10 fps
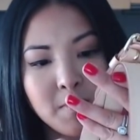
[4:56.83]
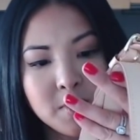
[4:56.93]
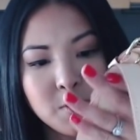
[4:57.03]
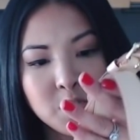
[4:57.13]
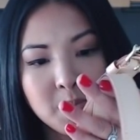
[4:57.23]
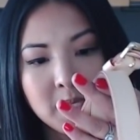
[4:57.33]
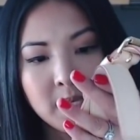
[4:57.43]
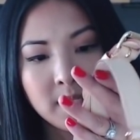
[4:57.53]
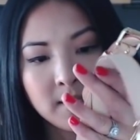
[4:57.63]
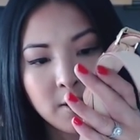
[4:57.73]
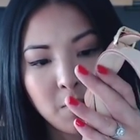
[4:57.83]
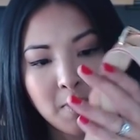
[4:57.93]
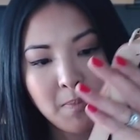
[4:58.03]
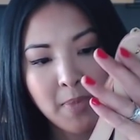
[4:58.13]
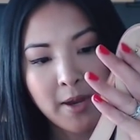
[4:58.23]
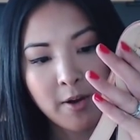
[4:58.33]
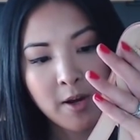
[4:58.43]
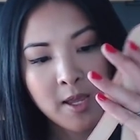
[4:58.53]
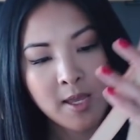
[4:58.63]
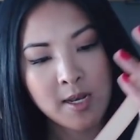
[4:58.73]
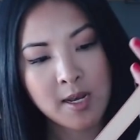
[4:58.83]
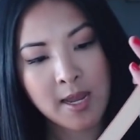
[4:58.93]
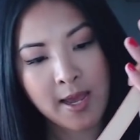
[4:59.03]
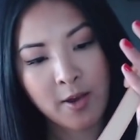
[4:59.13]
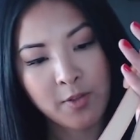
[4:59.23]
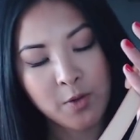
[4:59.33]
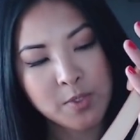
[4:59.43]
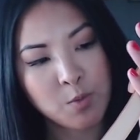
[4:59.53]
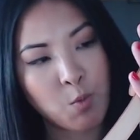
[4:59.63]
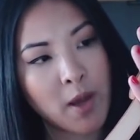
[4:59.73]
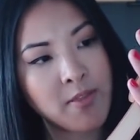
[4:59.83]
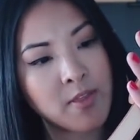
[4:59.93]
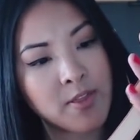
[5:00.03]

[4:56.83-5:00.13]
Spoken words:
suits me a little bit better. Now, there was one